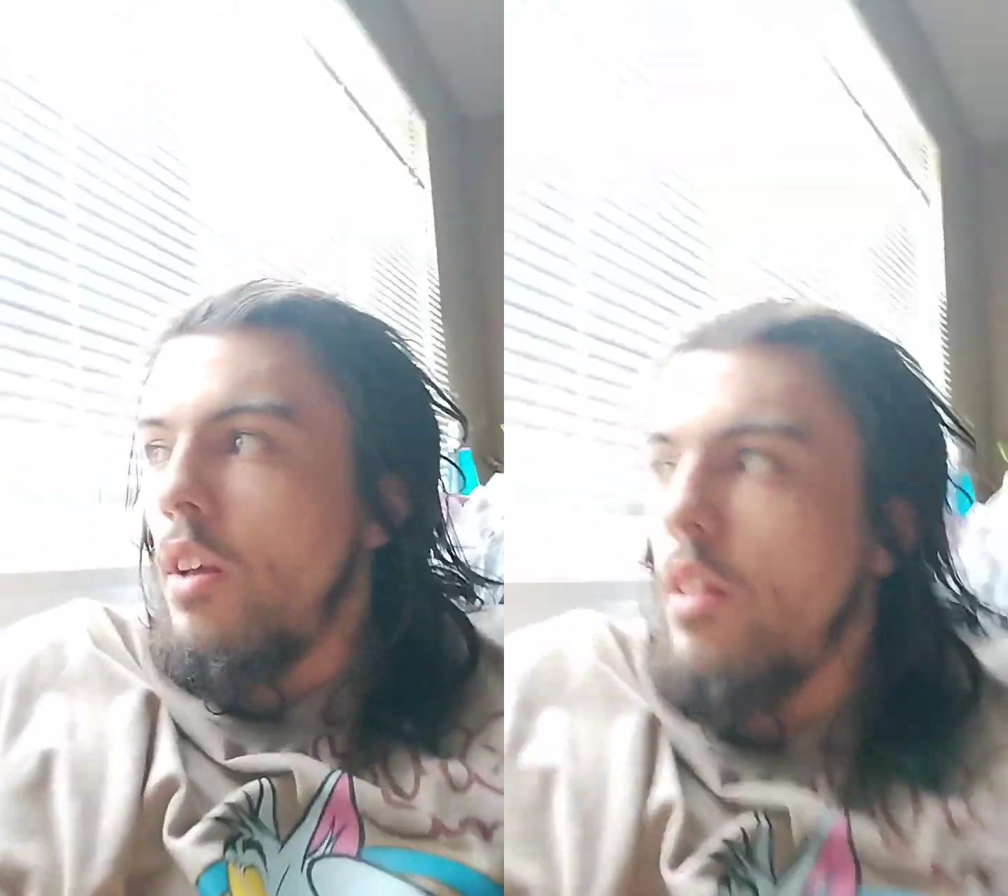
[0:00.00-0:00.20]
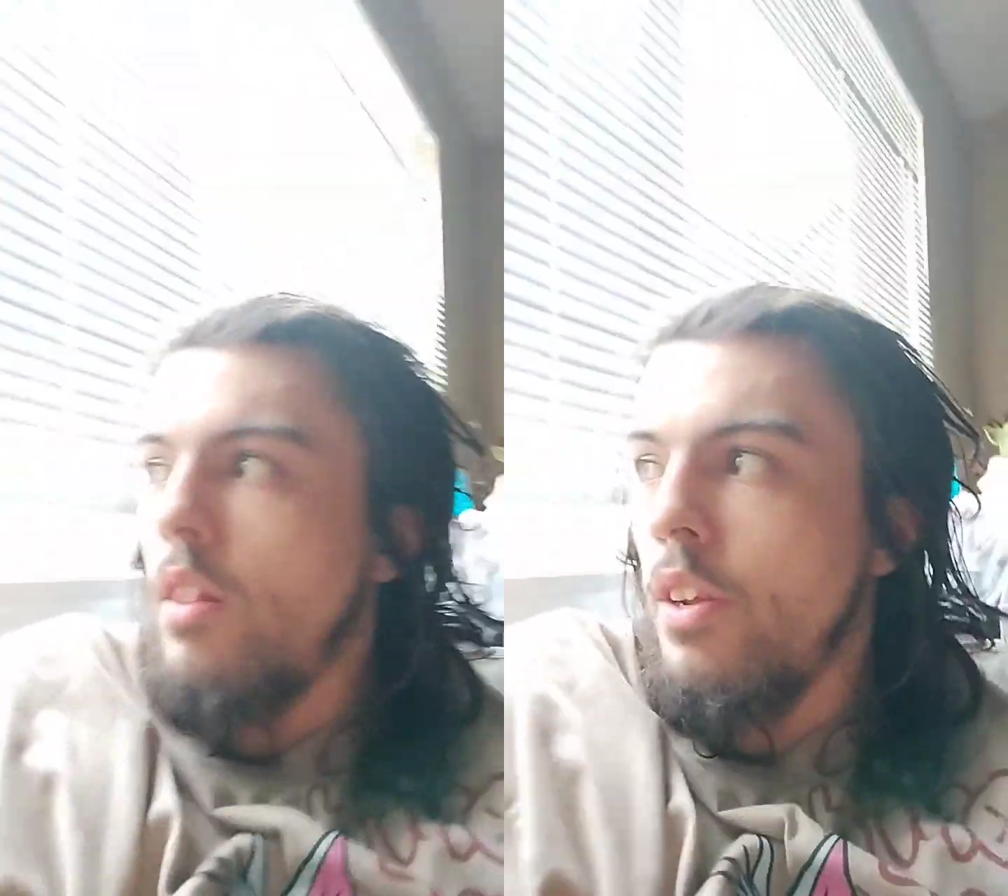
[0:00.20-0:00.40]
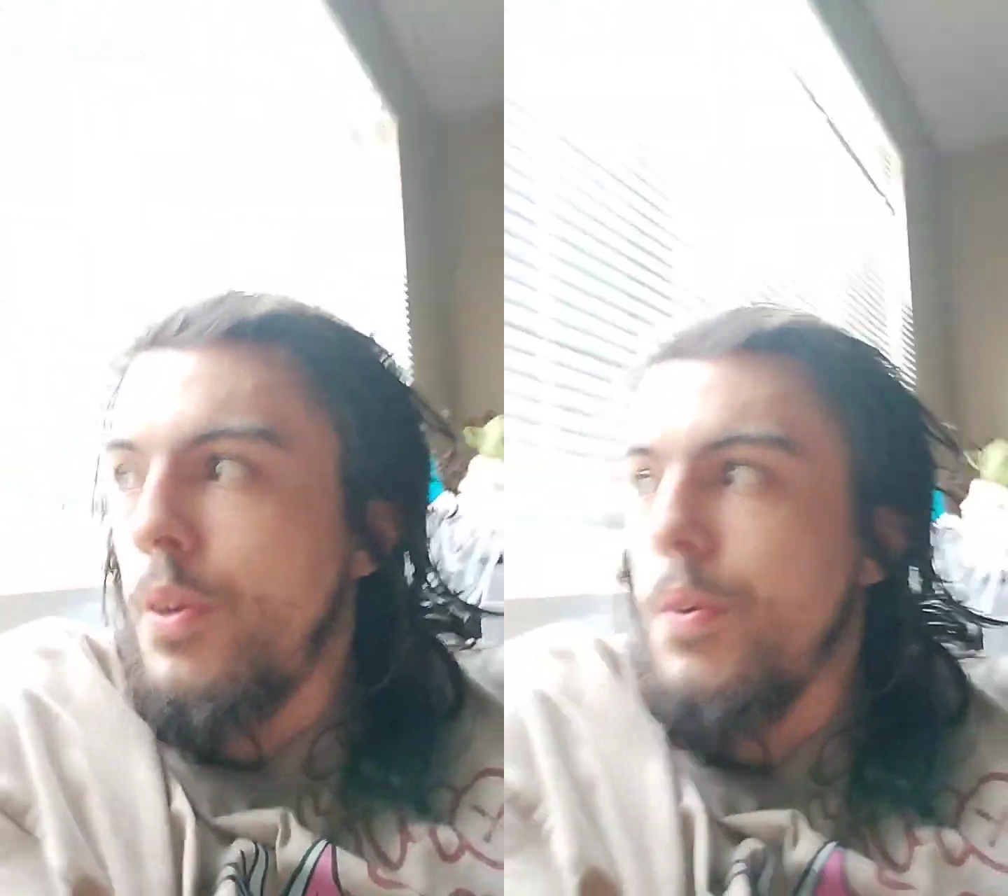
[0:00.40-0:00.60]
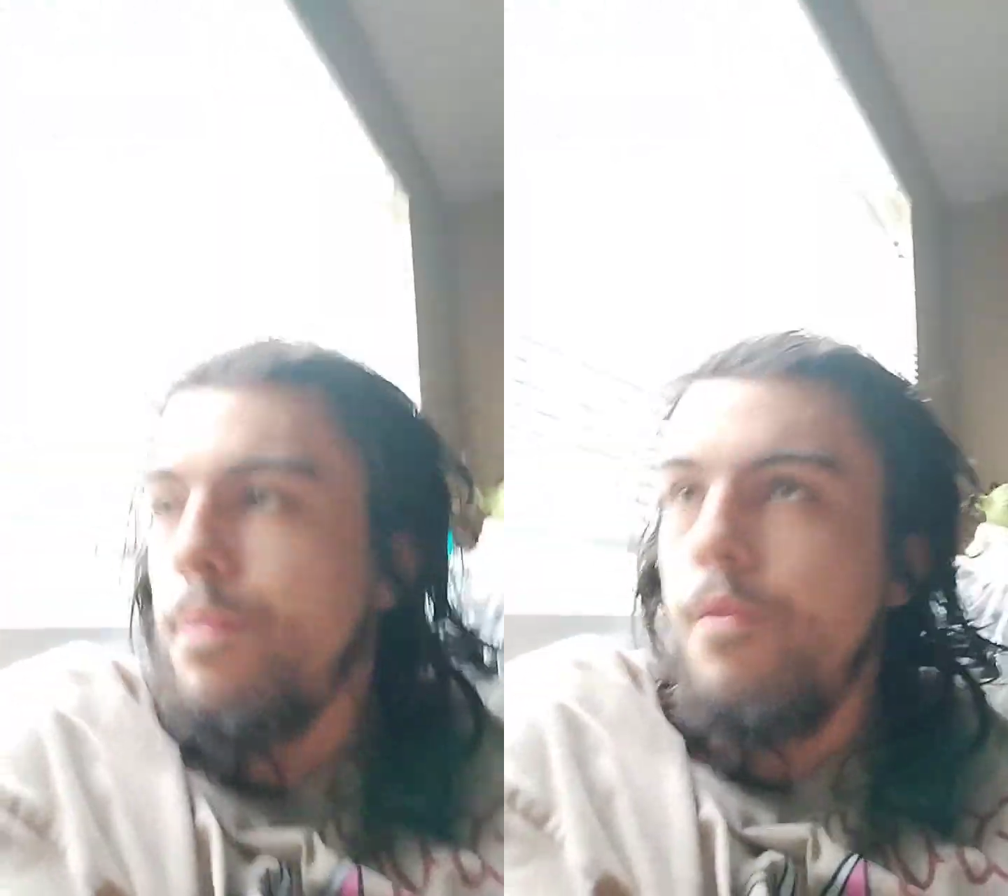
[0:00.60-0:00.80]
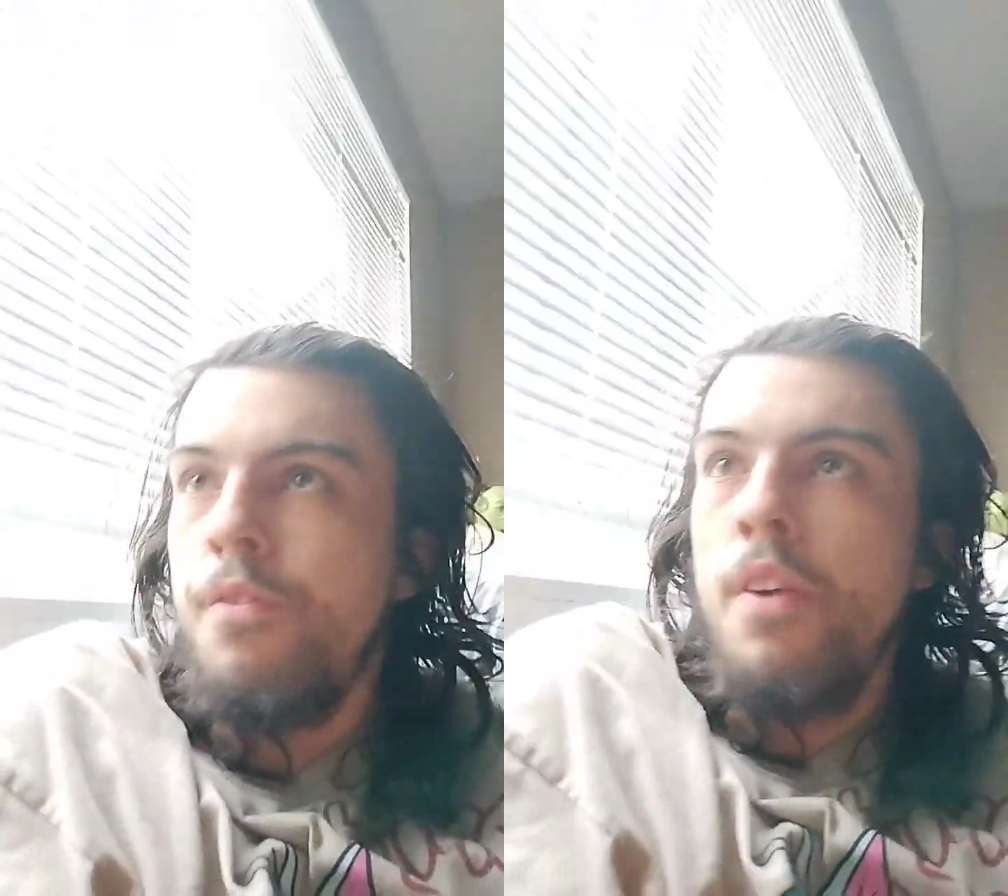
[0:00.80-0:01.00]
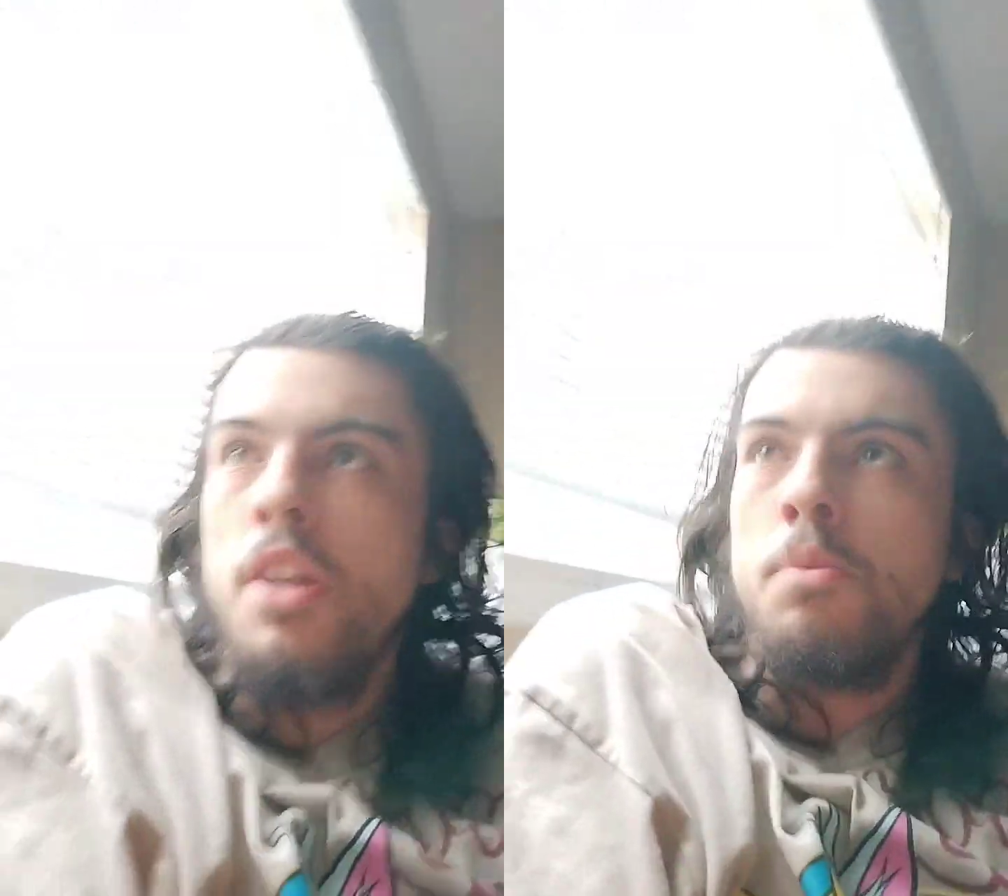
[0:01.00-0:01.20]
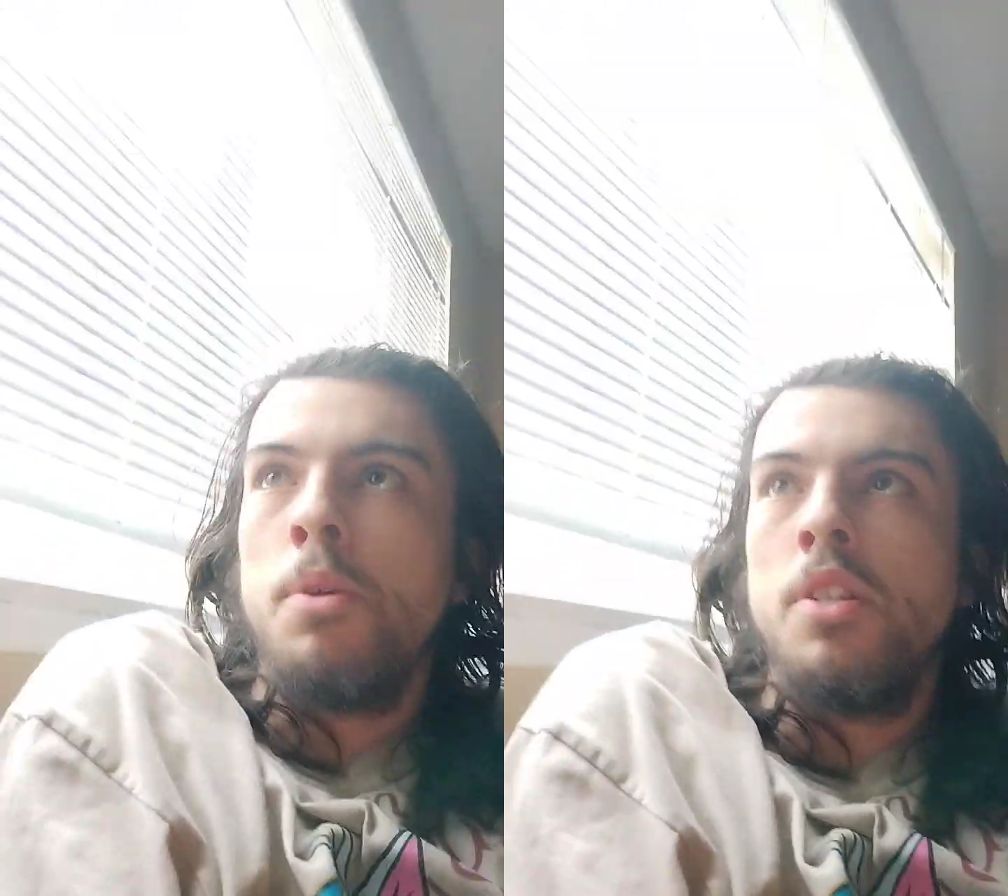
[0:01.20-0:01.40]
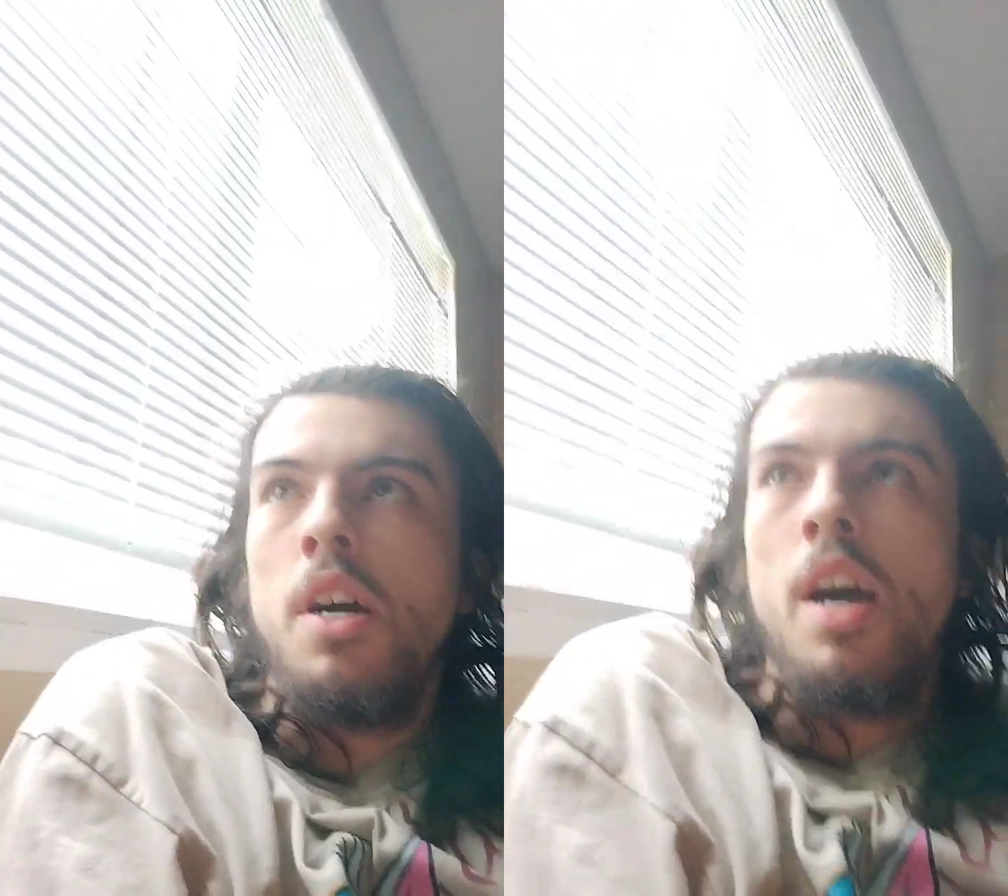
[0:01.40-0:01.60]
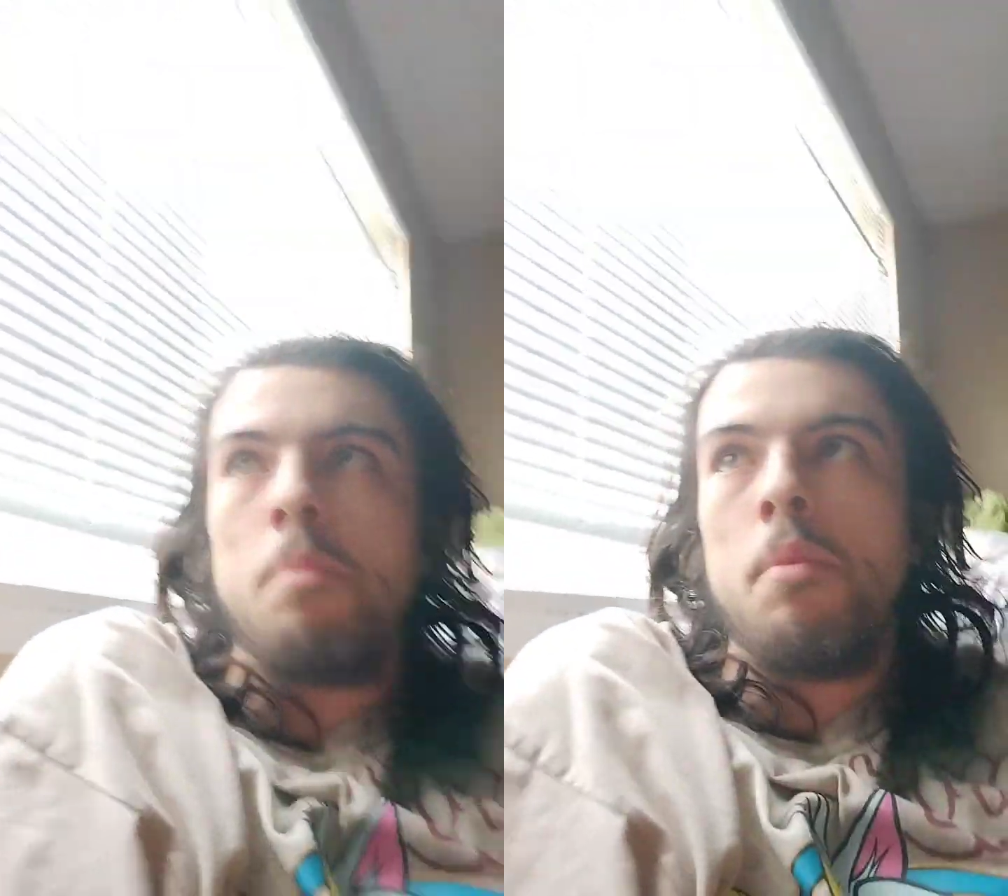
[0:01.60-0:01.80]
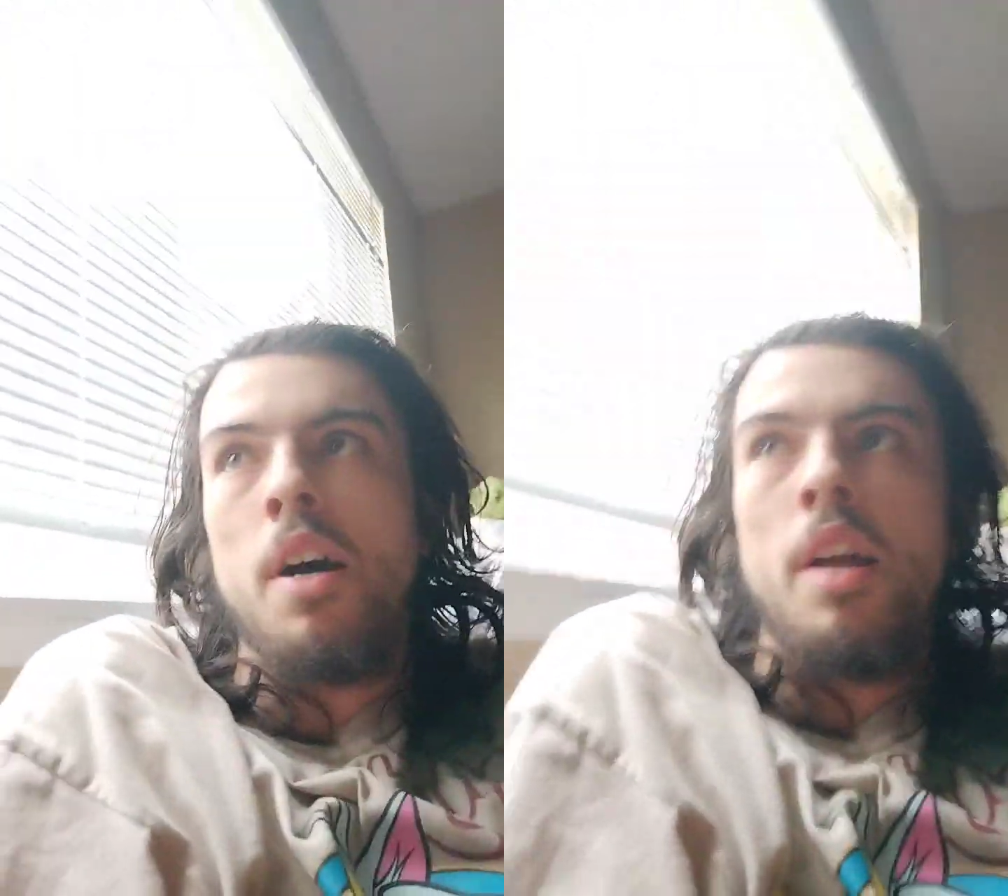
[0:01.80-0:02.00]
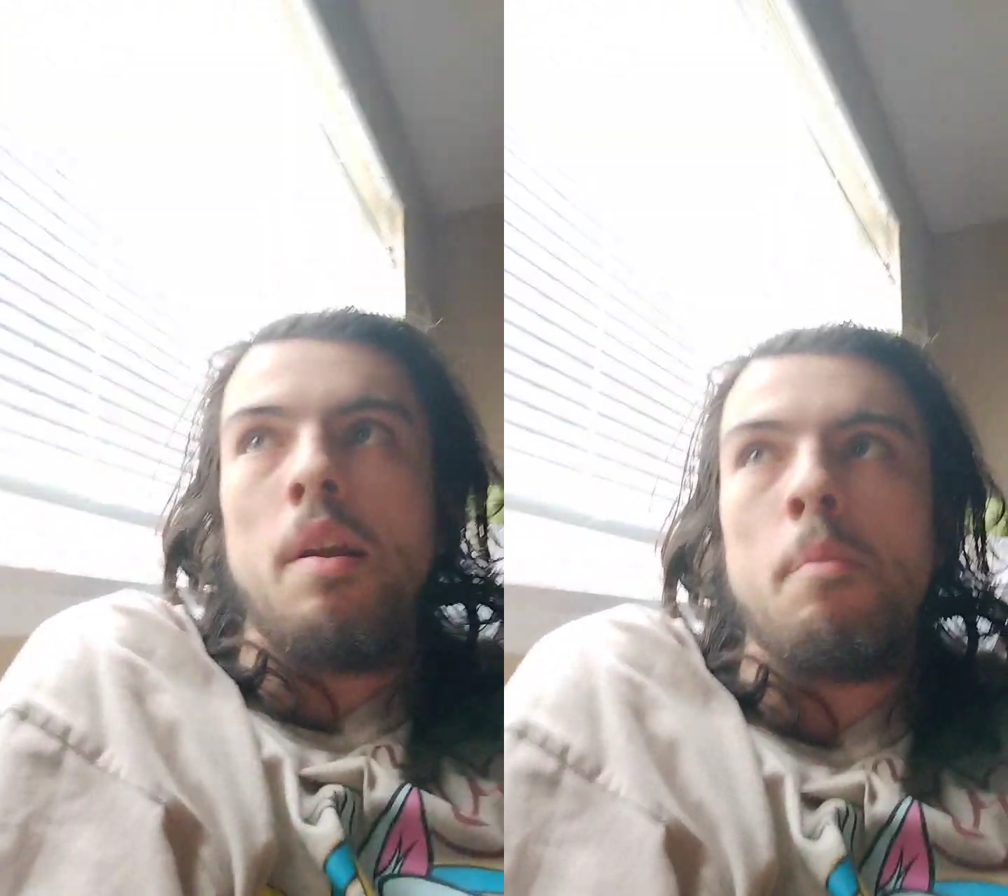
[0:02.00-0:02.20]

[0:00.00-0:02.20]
This Facebook timeline,